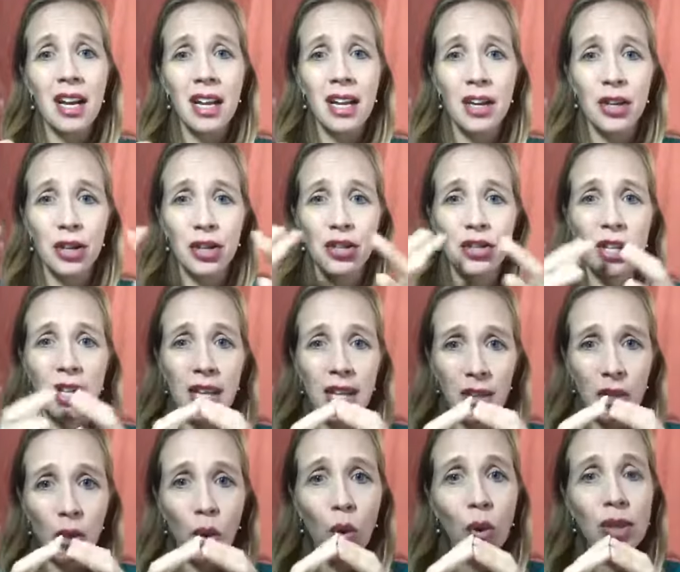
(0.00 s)
encourage you to get
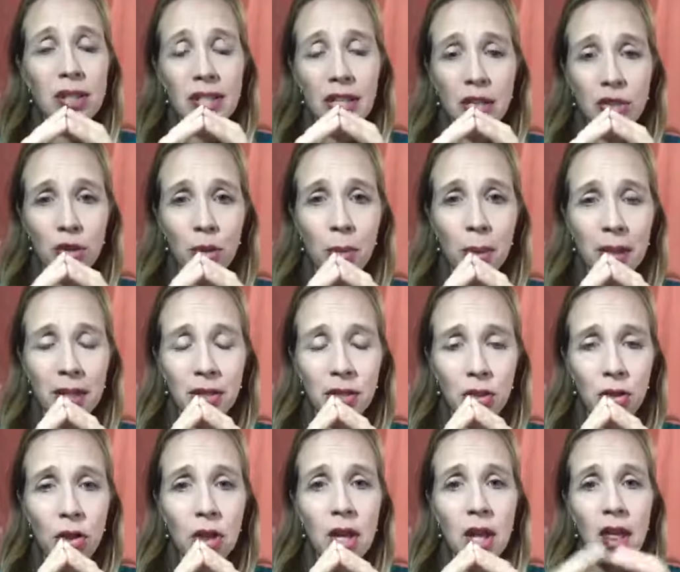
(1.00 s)
the whole essential
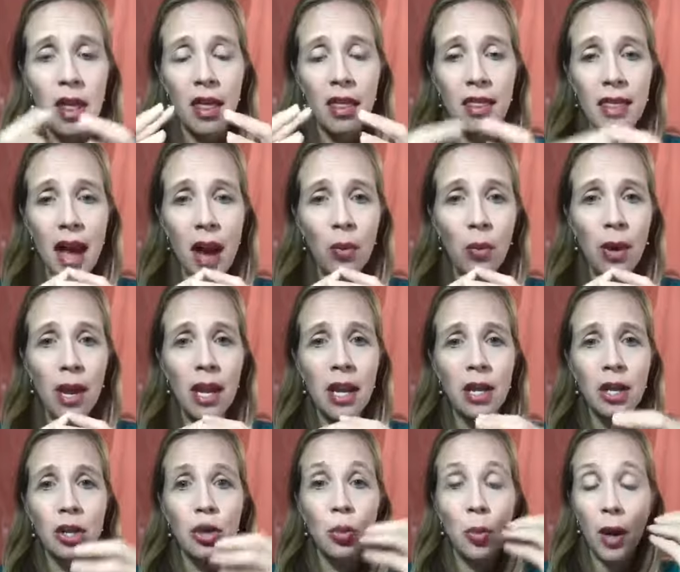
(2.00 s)
bundle. That way
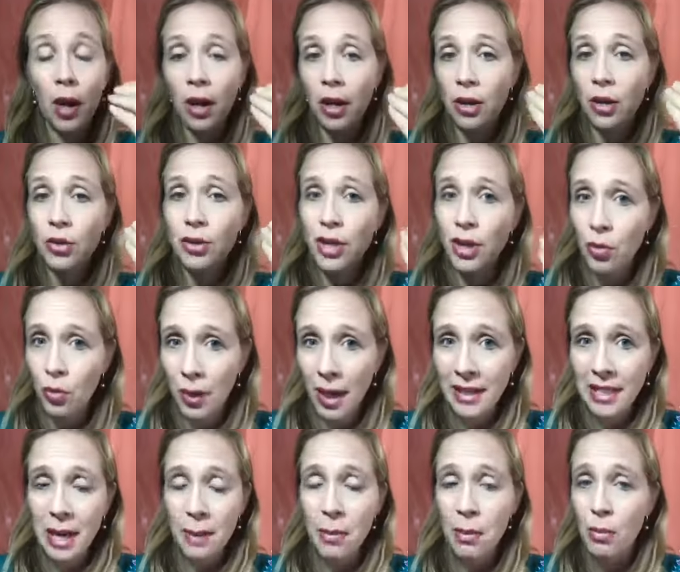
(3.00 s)
you're using the right
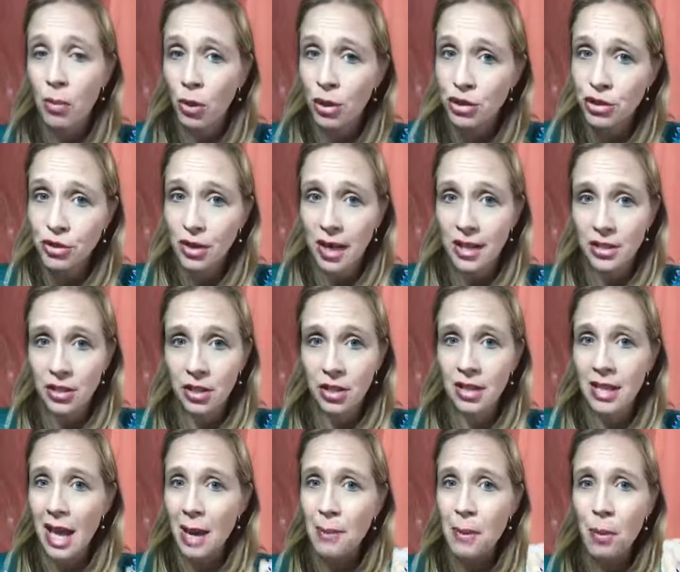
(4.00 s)
type of moisturizer. A
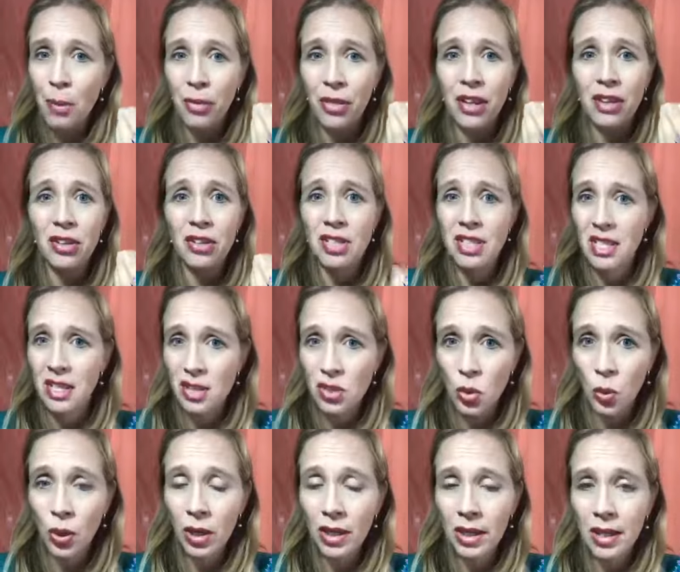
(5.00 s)
lot of people think their skin is
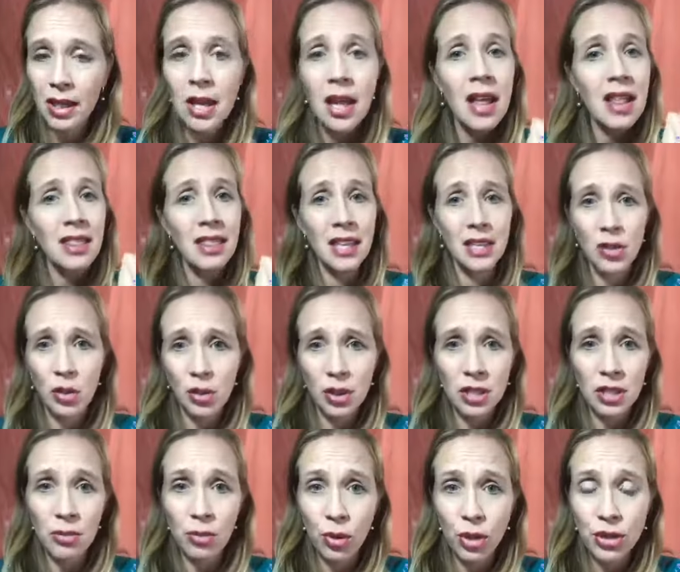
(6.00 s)
oily, they don't need
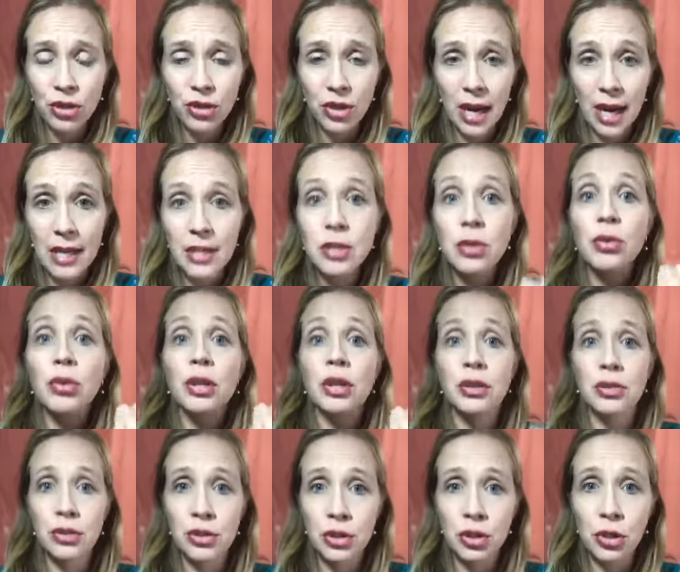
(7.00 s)
to moisturize. Well,
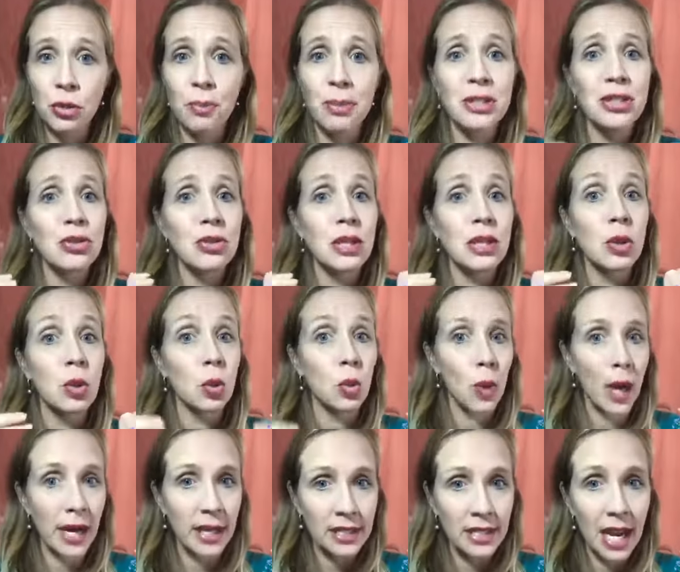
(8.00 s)
you do, but you need the
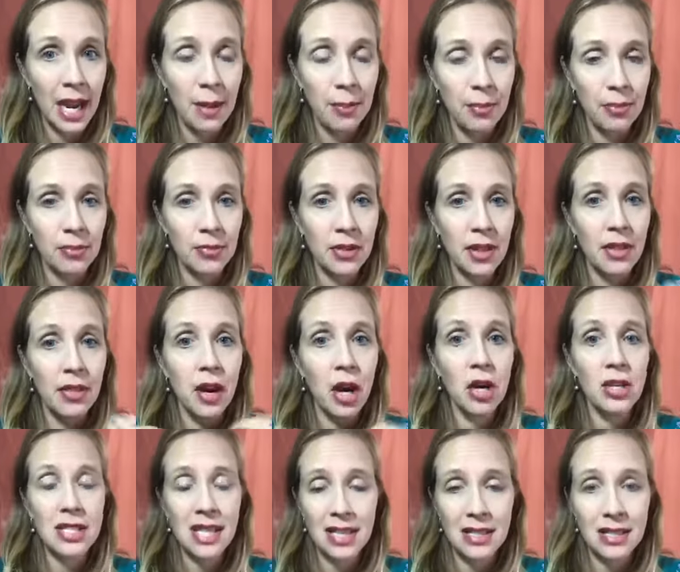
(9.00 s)
right type.
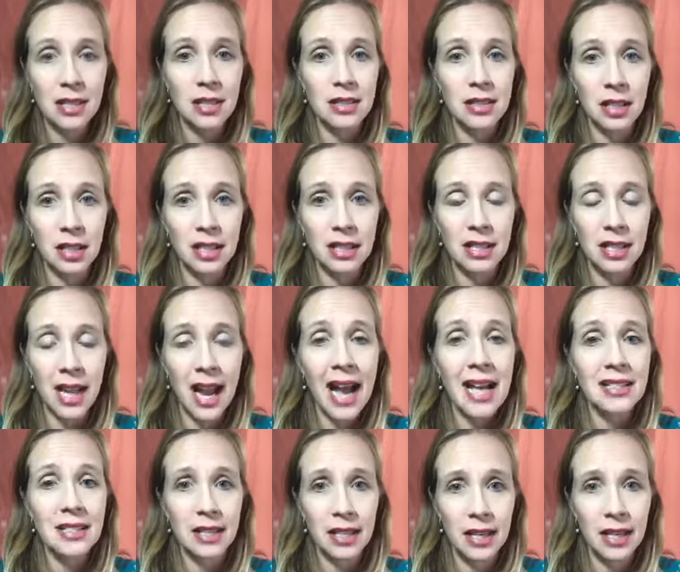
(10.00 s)
Ours has that salicylic
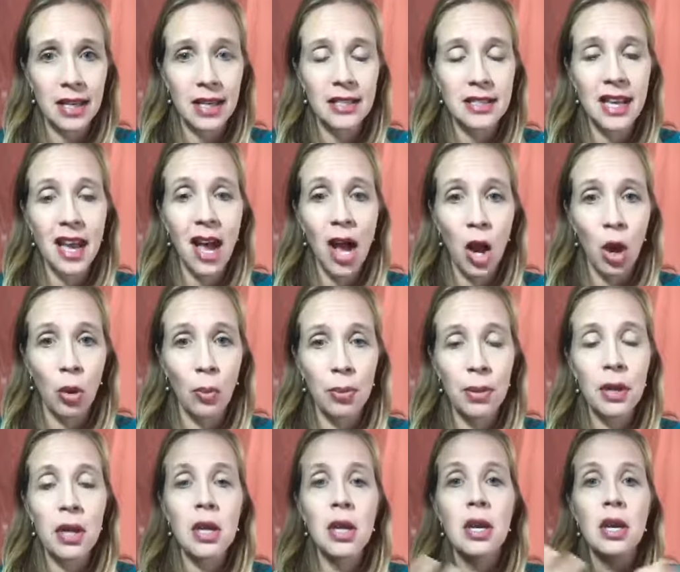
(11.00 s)
acid in it to help
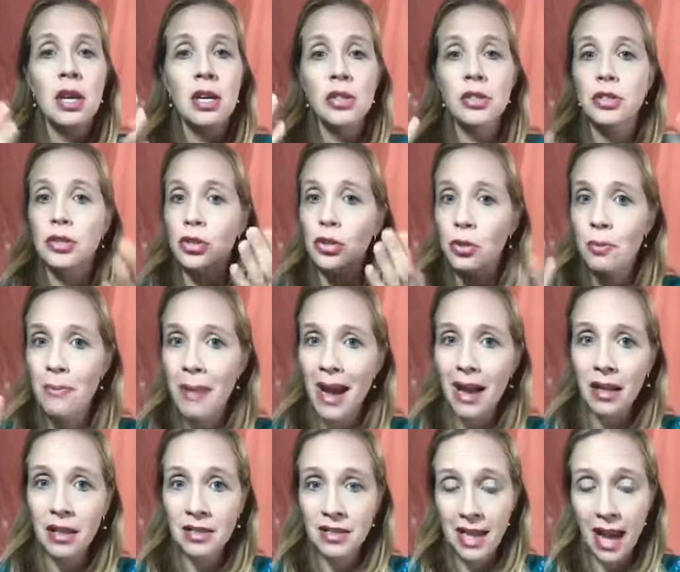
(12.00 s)
to
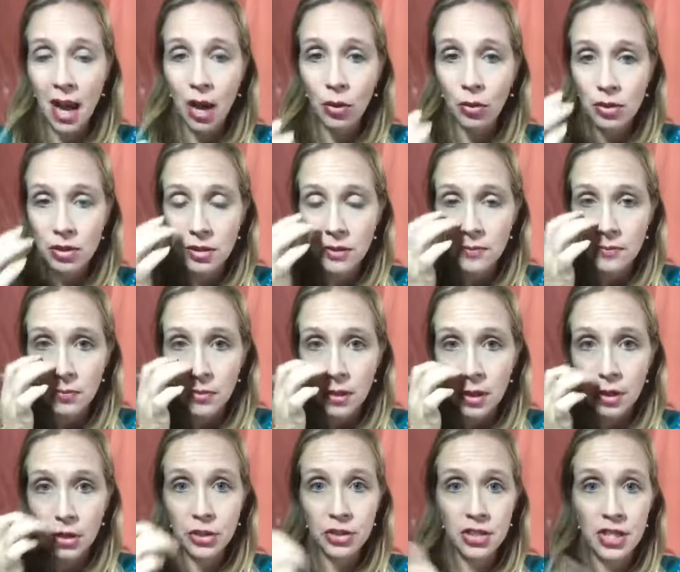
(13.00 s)
balance out
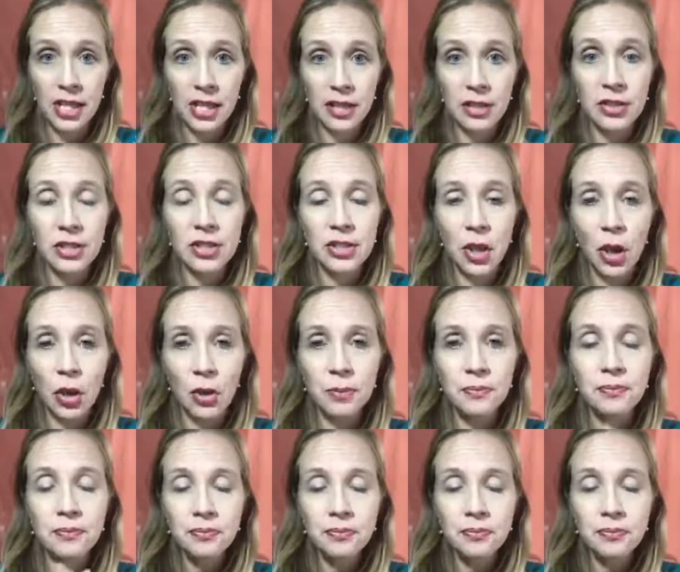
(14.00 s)
your skin. So